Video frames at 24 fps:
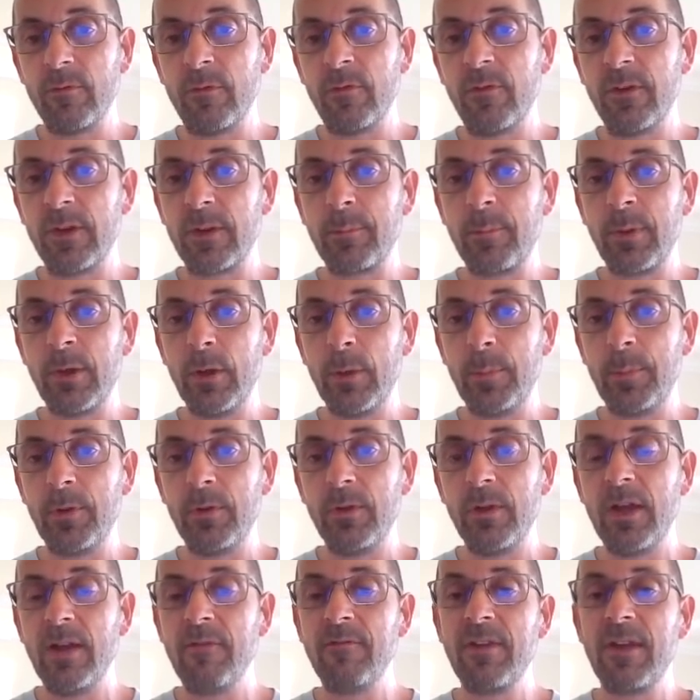thick purple
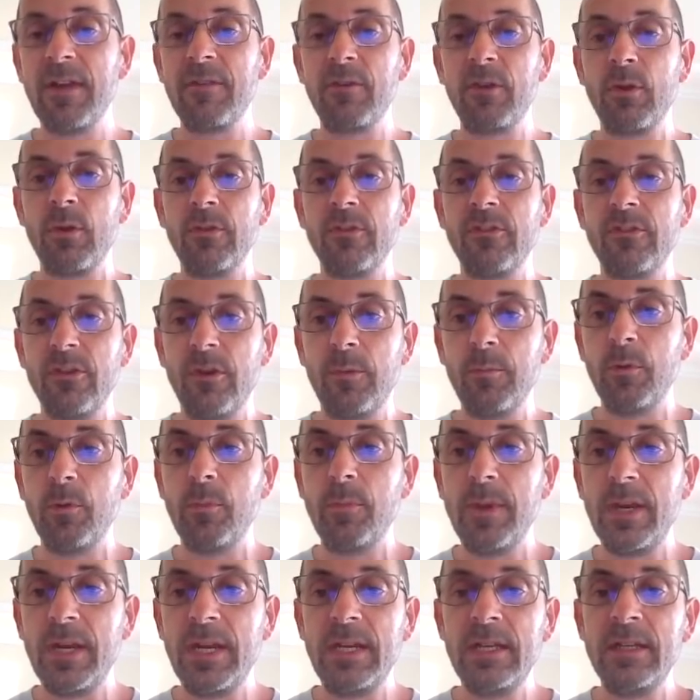line there, the ensemble
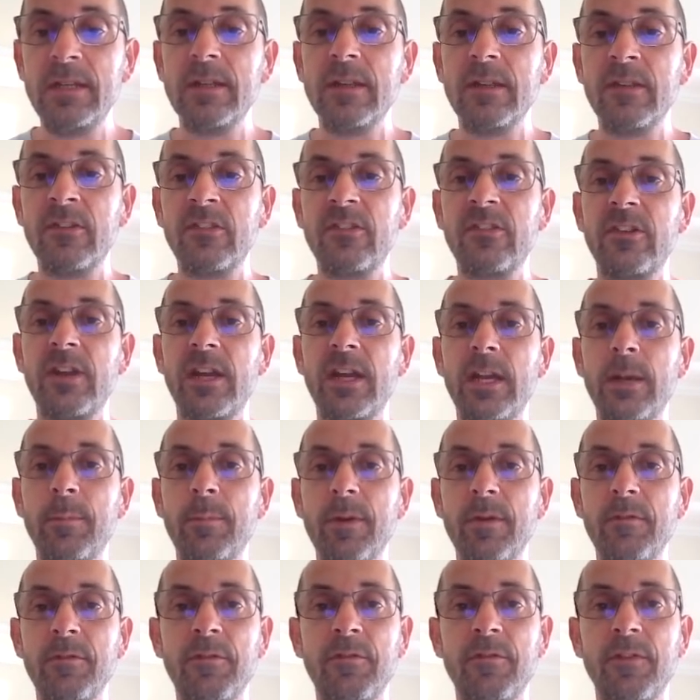mean, is staying
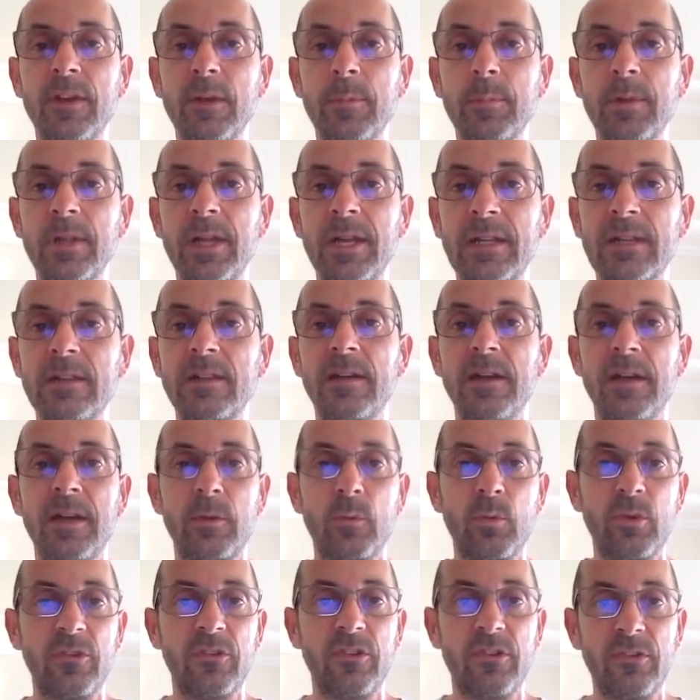above a thick black
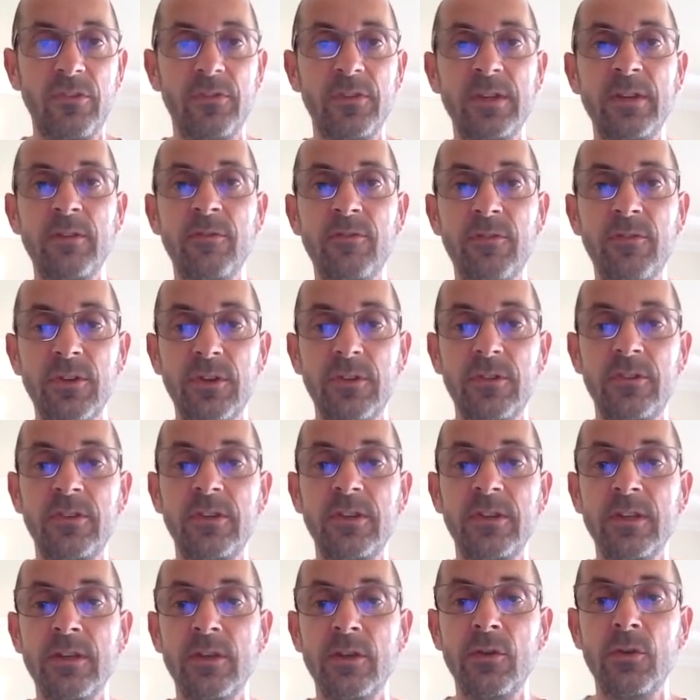line, which is the
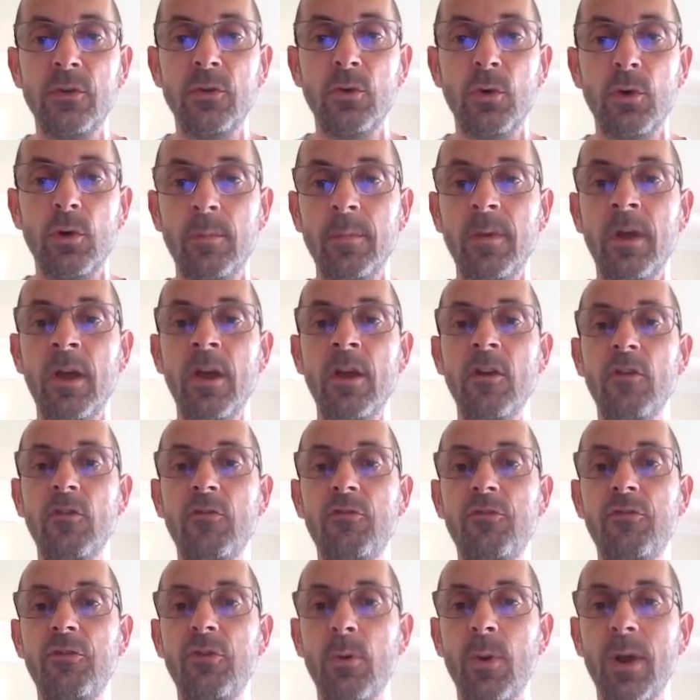30-year norm
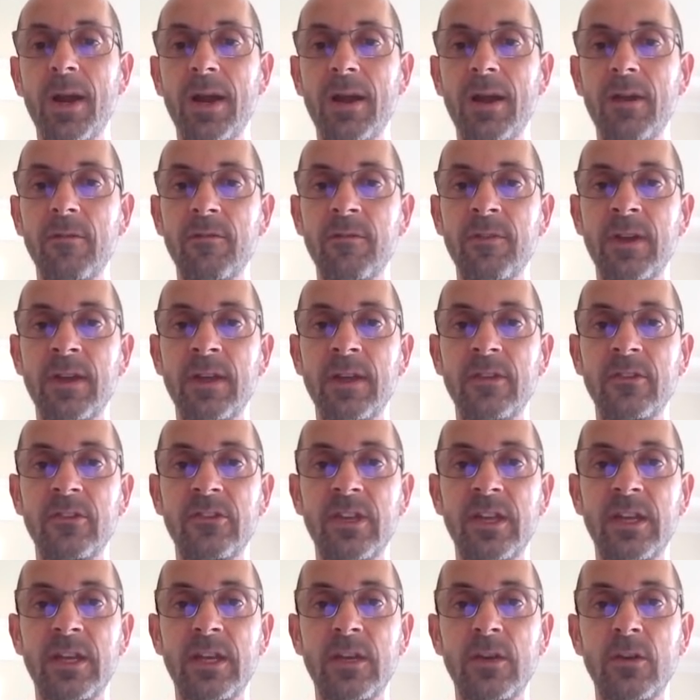throughout that
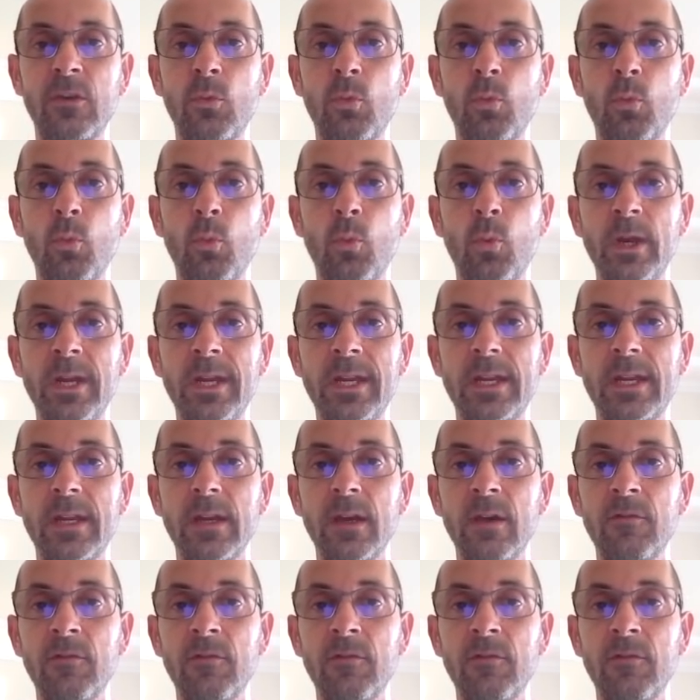second week